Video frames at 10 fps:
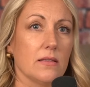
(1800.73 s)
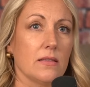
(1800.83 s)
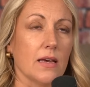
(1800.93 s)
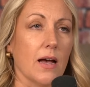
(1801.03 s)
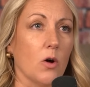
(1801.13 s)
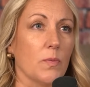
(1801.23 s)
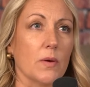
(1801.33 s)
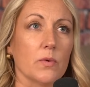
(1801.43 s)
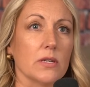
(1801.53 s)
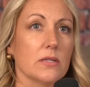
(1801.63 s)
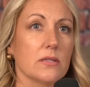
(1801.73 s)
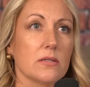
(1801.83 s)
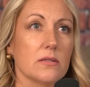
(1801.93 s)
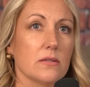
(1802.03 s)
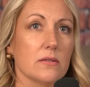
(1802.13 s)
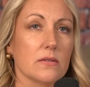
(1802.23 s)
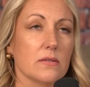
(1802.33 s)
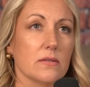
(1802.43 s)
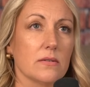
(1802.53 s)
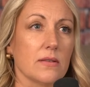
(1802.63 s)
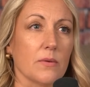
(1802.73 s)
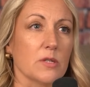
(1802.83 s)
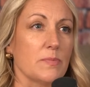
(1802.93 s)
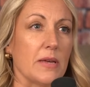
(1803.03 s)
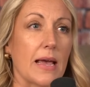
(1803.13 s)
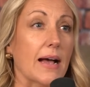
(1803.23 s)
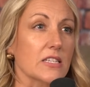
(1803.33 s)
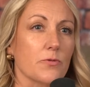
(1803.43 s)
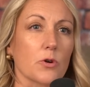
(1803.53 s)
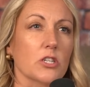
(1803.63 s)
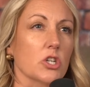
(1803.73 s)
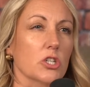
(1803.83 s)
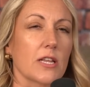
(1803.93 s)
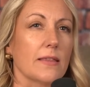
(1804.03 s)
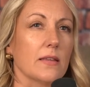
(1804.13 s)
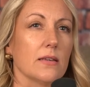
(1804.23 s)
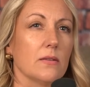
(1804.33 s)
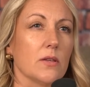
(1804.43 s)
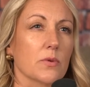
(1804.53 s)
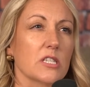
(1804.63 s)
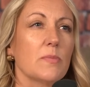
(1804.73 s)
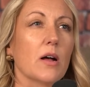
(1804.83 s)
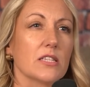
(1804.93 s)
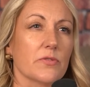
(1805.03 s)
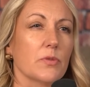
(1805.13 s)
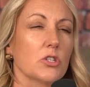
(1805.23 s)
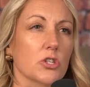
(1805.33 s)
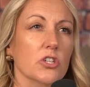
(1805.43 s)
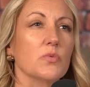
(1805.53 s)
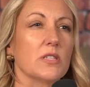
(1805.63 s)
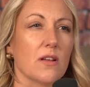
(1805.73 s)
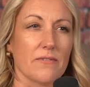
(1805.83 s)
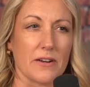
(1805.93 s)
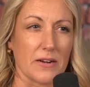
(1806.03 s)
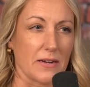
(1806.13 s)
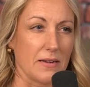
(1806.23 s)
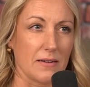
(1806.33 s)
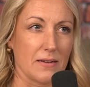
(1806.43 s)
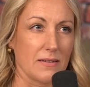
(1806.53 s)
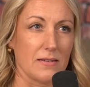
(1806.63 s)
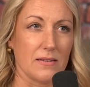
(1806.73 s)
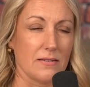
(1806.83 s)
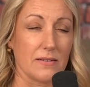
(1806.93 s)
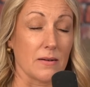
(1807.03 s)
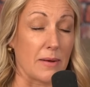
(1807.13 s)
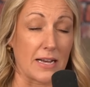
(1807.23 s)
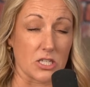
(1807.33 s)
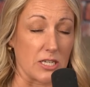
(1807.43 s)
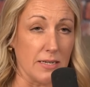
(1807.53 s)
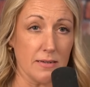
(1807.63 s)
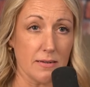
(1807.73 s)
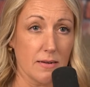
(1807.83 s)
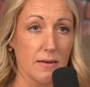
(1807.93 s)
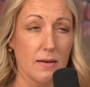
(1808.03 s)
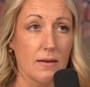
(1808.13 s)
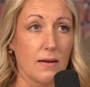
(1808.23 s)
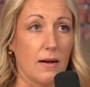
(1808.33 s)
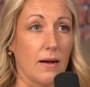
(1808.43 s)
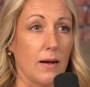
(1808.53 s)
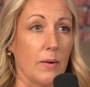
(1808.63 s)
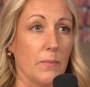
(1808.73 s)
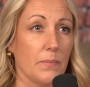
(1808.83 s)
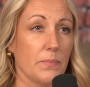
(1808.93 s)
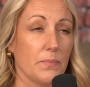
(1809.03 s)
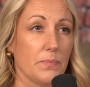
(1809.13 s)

the help that was that was being asked for at church, like the the response from the church was not very compassionate. Um,